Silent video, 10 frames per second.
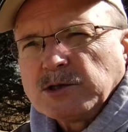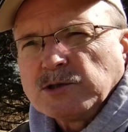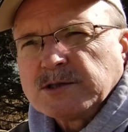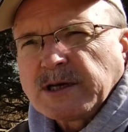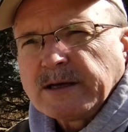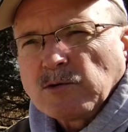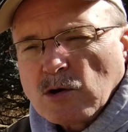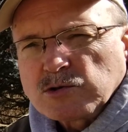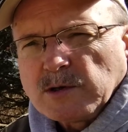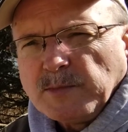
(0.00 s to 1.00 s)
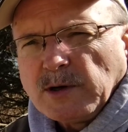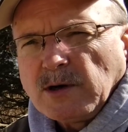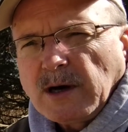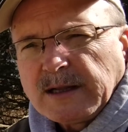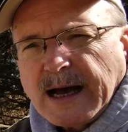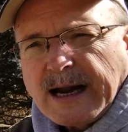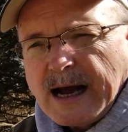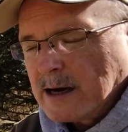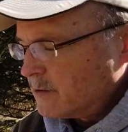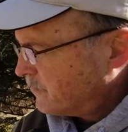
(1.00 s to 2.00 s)
should say grocery bill, a lot
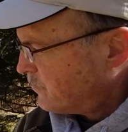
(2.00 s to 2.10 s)
higher.